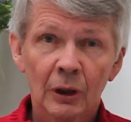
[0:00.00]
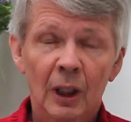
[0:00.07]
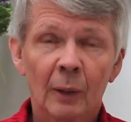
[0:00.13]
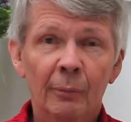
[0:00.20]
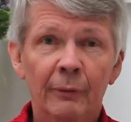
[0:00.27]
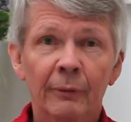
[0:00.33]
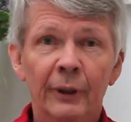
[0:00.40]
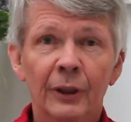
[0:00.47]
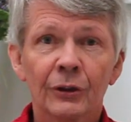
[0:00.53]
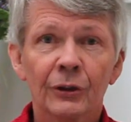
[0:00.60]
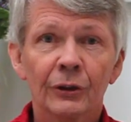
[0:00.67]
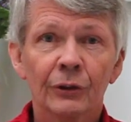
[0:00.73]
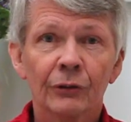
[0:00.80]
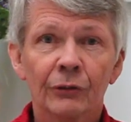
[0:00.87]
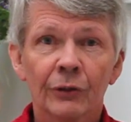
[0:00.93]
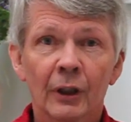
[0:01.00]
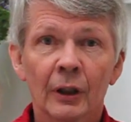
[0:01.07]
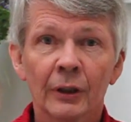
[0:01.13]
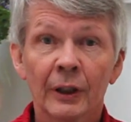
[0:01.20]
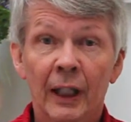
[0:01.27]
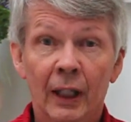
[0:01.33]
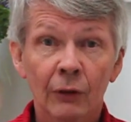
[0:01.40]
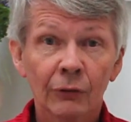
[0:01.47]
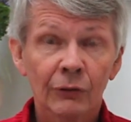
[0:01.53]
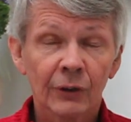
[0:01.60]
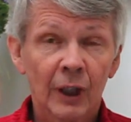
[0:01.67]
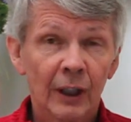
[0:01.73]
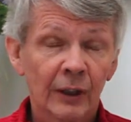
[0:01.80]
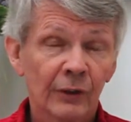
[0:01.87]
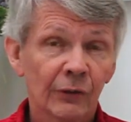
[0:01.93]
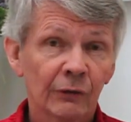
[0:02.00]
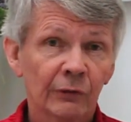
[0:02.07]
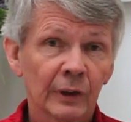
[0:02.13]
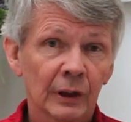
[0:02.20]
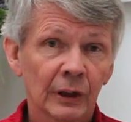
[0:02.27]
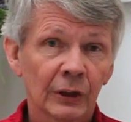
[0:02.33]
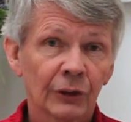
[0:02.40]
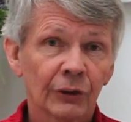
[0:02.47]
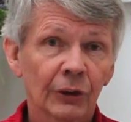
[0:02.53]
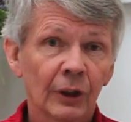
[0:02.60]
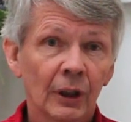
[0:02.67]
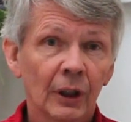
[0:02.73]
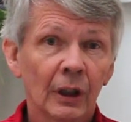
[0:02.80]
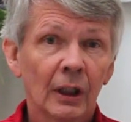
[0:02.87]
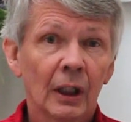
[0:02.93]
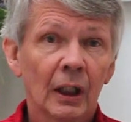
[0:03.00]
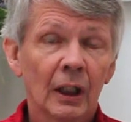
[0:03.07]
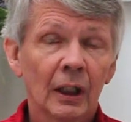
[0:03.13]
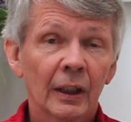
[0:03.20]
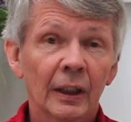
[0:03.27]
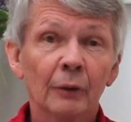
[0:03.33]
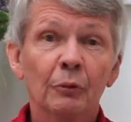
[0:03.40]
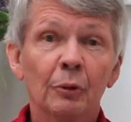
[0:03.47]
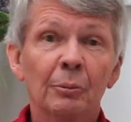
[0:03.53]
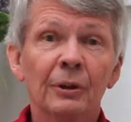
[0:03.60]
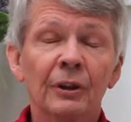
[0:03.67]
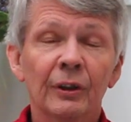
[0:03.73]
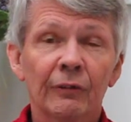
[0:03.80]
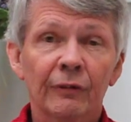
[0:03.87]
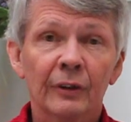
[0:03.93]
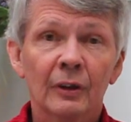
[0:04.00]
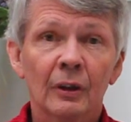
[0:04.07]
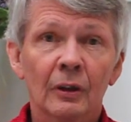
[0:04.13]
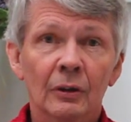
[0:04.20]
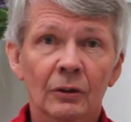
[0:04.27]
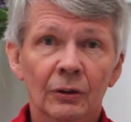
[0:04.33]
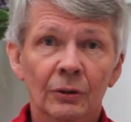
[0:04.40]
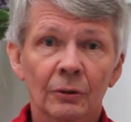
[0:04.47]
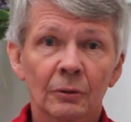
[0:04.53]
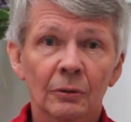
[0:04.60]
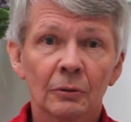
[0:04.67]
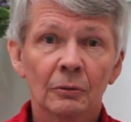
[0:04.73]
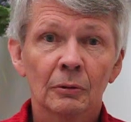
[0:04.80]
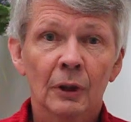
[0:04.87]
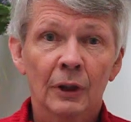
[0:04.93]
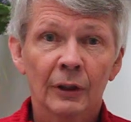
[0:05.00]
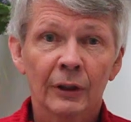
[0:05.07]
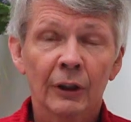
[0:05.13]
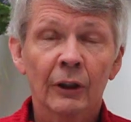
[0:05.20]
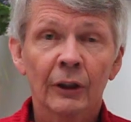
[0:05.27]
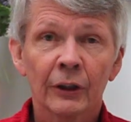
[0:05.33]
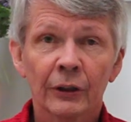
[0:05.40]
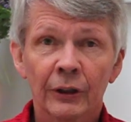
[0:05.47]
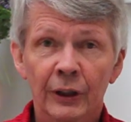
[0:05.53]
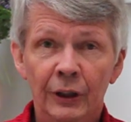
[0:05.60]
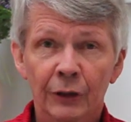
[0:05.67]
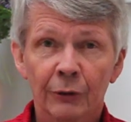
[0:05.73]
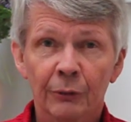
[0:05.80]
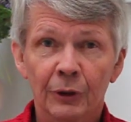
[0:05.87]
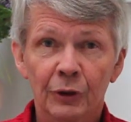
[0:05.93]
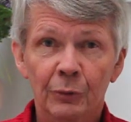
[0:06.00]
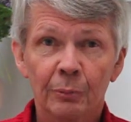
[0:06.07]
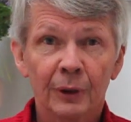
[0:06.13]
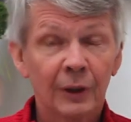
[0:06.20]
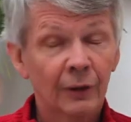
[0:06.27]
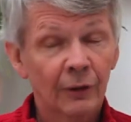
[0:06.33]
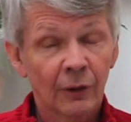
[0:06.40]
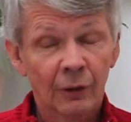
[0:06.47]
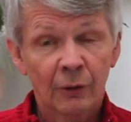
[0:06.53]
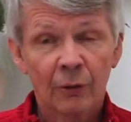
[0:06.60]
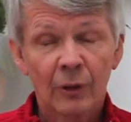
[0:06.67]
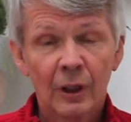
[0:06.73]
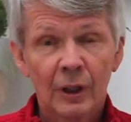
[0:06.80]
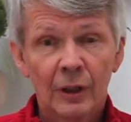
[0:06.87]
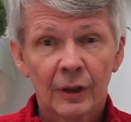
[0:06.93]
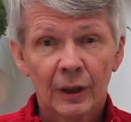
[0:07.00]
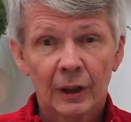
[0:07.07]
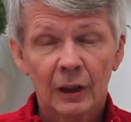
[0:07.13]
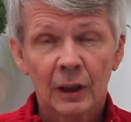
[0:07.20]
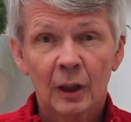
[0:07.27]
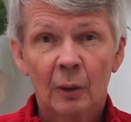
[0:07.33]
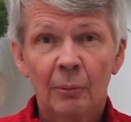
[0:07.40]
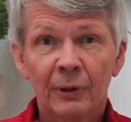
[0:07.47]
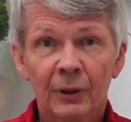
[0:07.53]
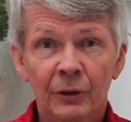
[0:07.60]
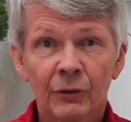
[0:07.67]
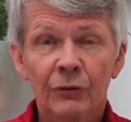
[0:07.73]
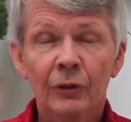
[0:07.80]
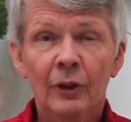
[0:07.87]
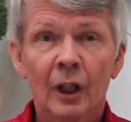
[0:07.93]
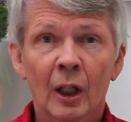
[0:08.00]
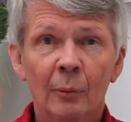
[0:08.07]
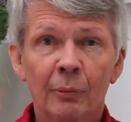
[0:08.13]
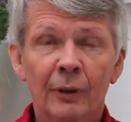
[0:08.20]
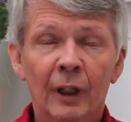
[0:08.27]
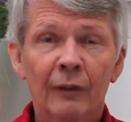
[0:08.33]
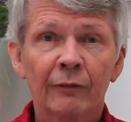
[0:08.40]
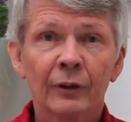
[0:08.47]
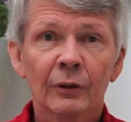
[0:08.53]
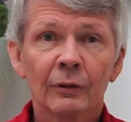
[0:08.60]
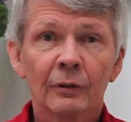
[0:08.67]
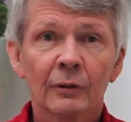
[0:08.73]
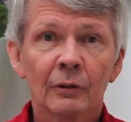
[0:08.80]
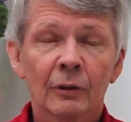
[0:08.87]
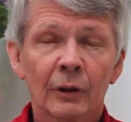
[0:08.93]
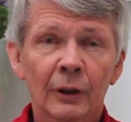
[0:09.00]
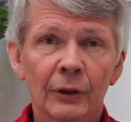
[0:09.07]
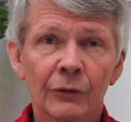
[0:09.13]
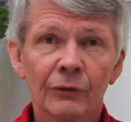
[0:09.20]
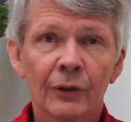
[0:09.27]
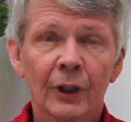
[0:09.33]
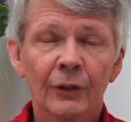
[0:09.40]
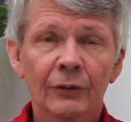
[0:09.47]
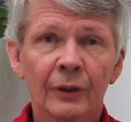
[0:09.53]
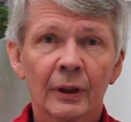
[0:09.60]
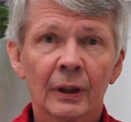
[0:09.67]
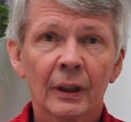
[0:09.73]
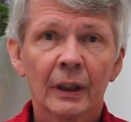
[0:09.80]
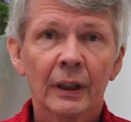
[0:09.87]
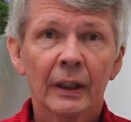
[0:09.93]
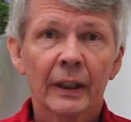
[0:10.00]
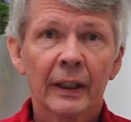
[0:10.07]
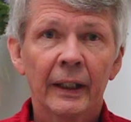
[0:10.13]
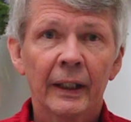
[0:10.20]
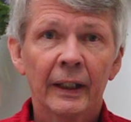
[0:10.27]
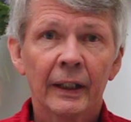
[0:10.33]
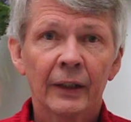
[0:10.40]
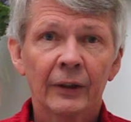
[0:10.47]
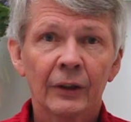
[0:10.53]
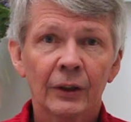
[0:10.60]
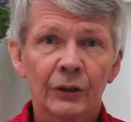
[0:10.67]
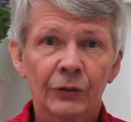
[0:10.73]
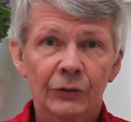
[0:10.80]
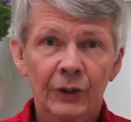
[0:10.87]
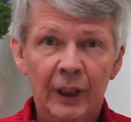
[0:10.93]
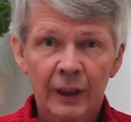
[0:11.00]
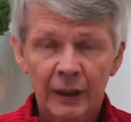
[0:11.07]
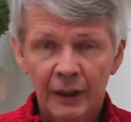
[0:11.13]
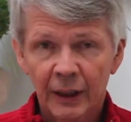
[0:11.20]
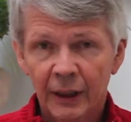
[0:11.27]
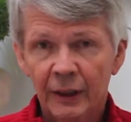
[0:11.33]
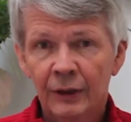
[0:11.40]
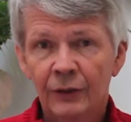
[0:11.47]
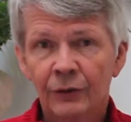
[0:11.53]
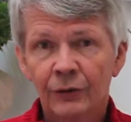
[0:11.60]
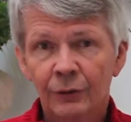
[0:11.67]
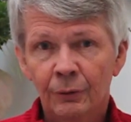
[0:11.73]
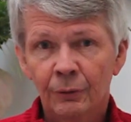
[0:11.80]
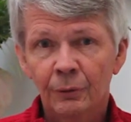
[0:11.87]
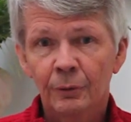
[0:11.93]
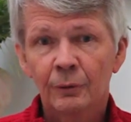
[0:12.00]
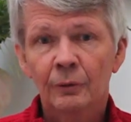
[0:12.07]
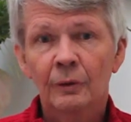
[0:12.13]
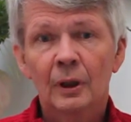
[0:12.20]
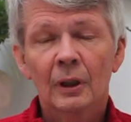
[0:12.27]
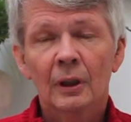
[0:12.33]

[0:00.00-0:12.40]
operations on the outside of the village, it would be difficult to garner interest. But no, the club is a nonprofit organization and is dedicated to